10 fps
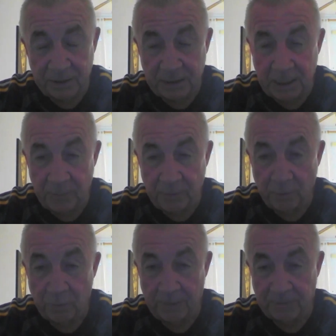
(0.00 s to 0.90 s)
the idea
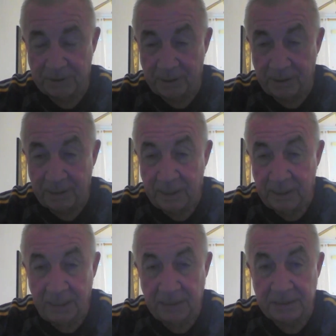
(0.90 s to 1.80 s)
with Williamson
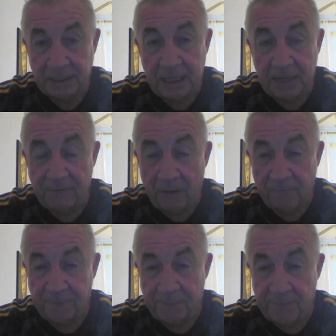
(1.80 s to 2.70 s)
is to give
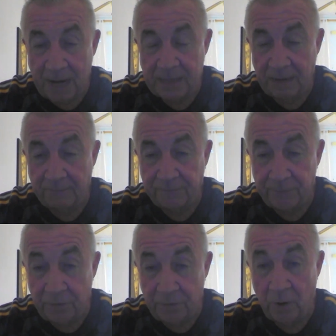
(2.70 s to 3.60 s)
Alfie May that
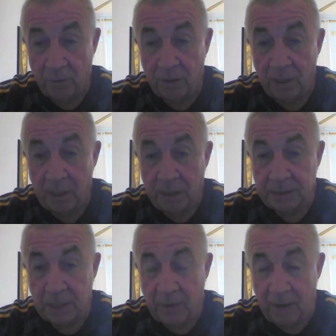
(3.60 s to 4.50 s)
free role.
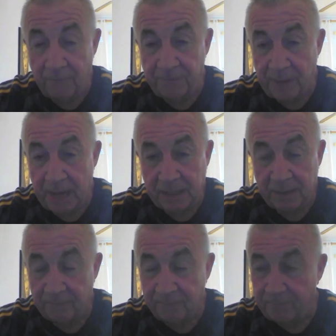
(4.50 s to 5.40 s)
So Alfie May
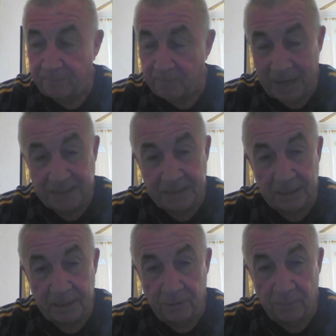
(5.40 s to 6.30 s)
can
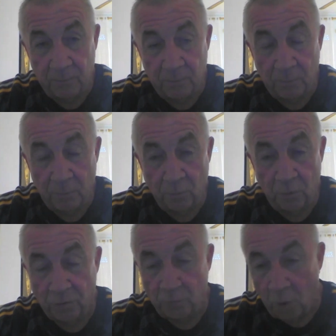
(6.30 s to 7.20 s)
basically
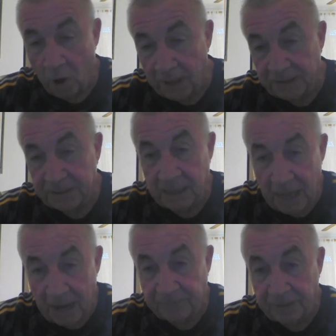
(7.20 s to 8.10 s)
run right
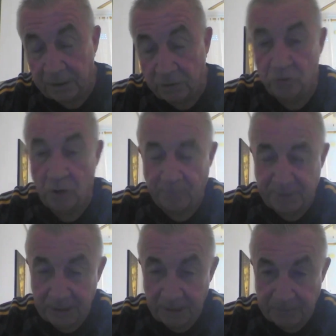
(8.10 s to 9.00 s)
and left. He can
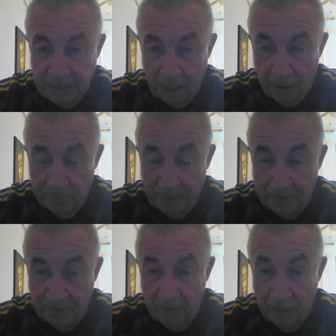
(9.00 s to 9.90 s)
drop deep to help
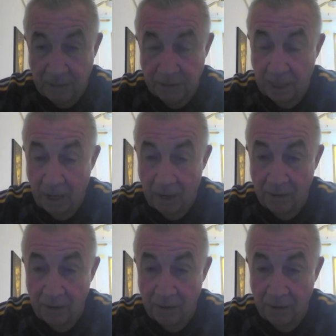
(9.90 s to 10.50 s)
out and